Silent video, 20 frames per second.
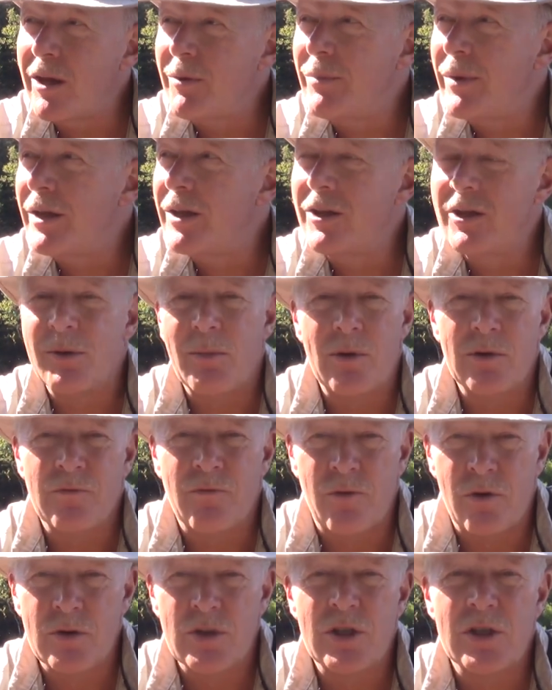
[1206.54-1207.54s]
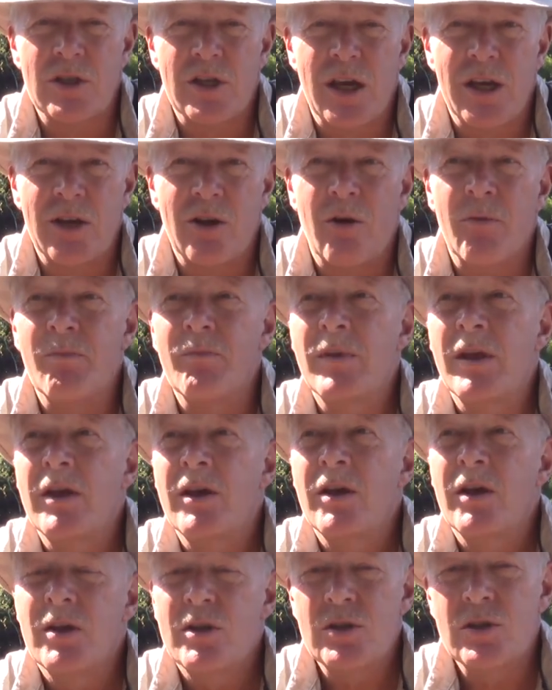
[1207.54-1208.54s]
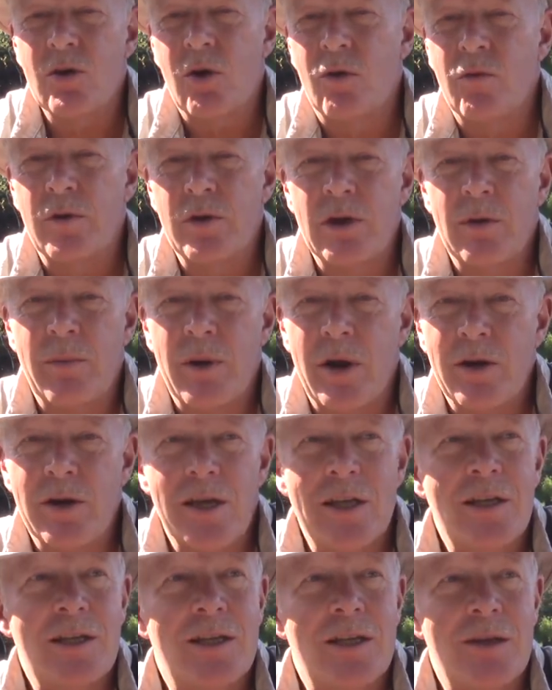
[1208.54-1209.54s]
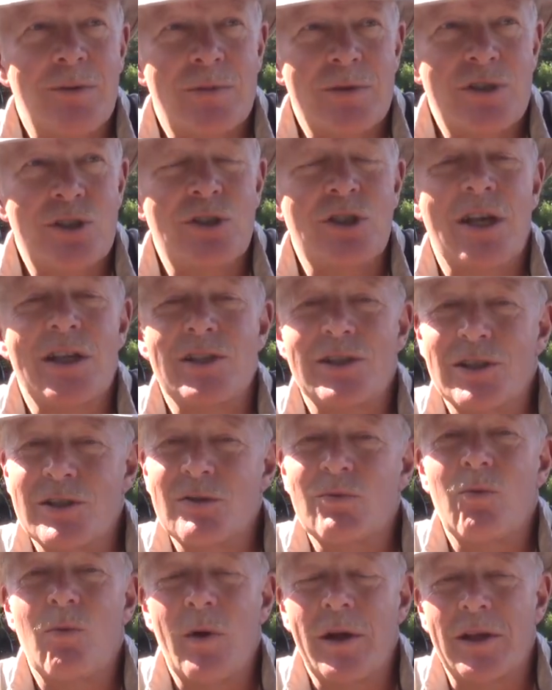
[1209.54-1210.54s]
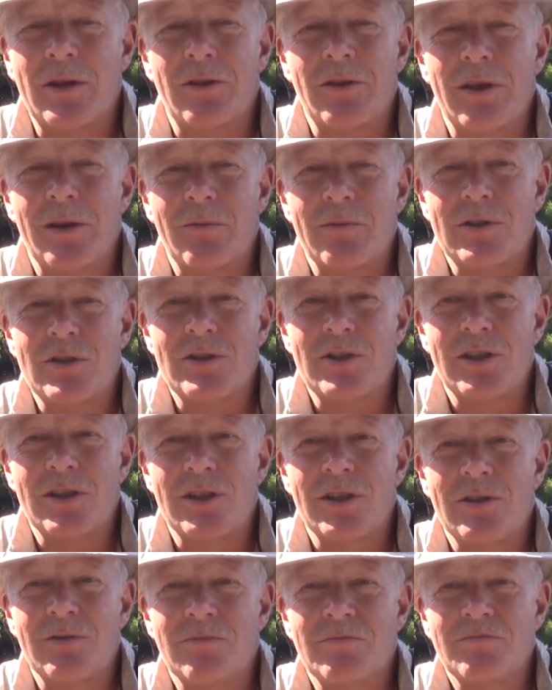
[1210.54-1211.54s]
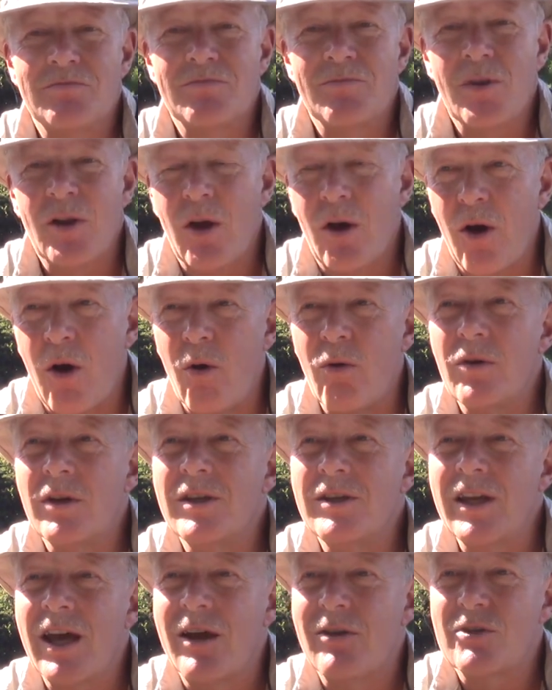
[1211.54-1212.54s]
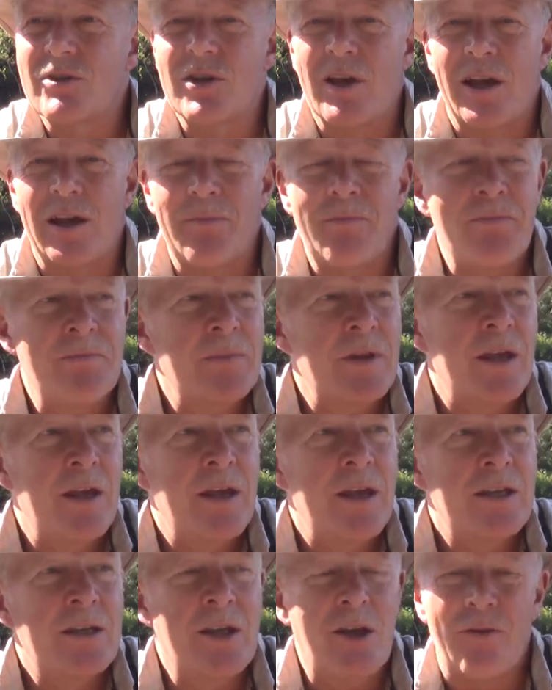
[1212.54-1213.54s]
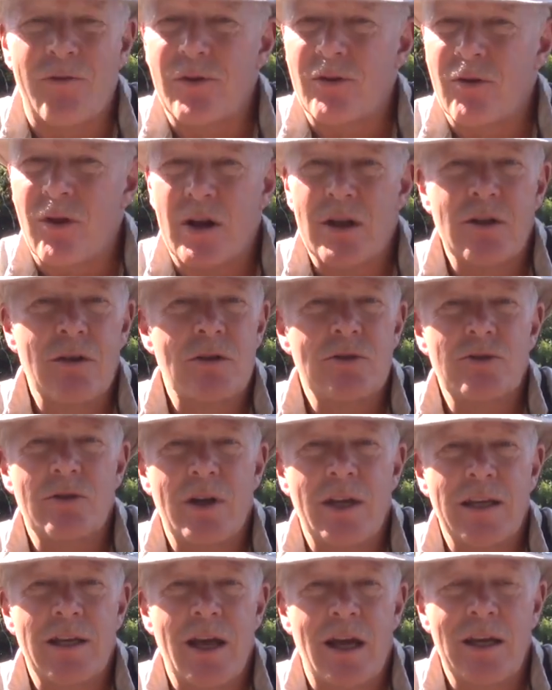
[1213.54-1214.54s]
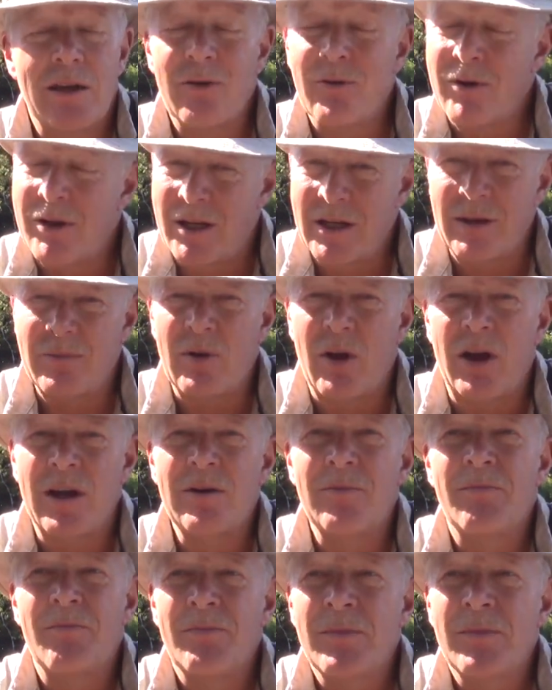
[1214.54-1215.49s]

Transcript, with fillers: opinion, the most versatile stove on the market. It was just its weight that was the only downside. Now, if you're not an ultralight hiker, and I'm not,